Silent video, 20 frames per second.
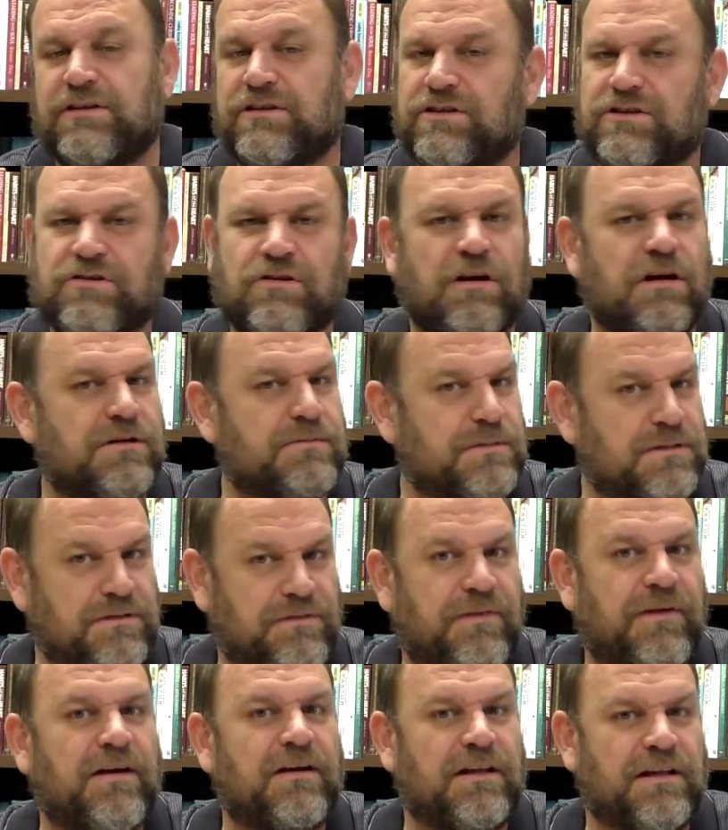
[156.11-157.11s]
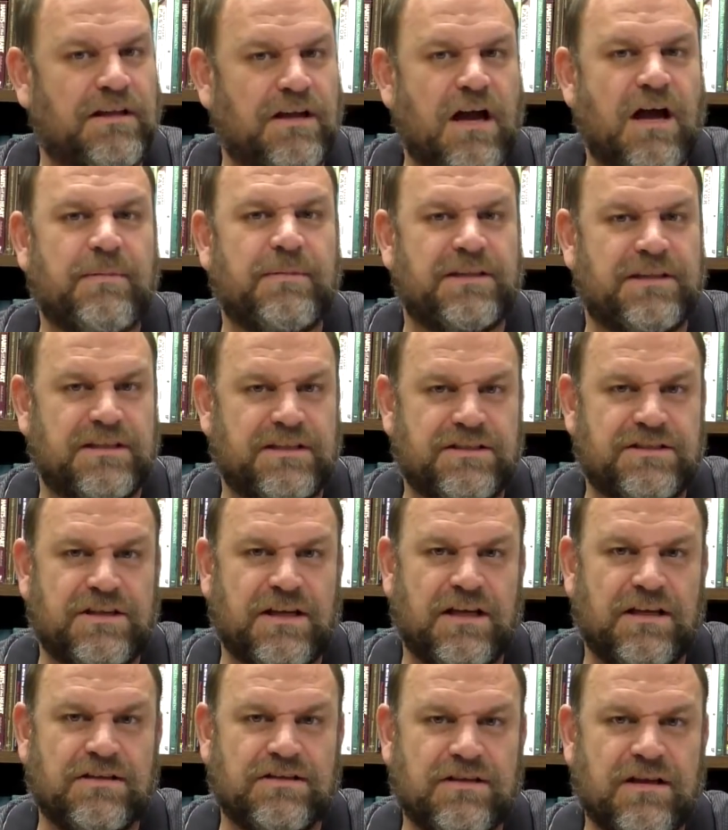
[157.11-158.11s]
Discouragement's fairly common these
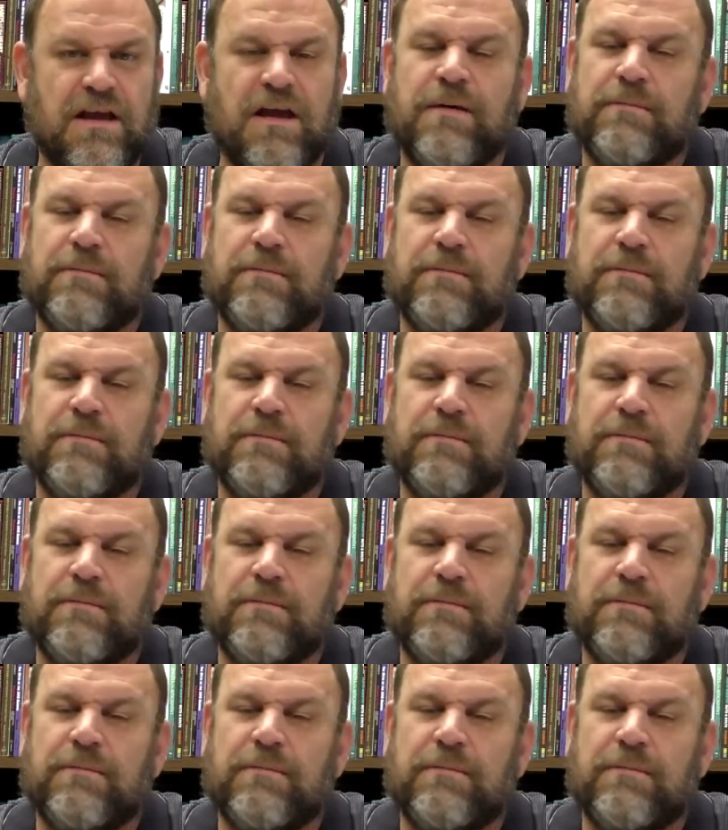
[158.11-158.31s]
days.